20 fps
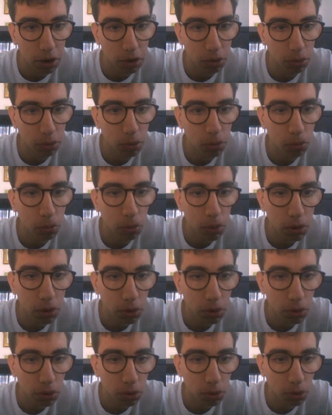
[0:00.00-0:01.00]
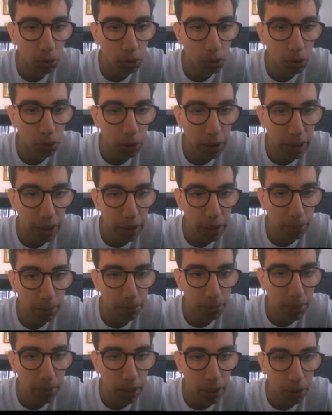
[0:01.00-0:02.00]
so we want to trade a
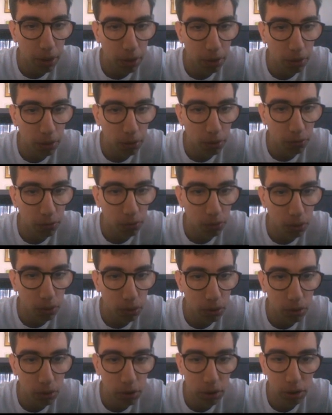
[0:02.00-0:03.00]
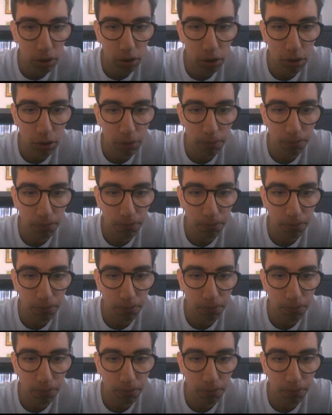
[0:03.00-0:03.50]
pair of rooks.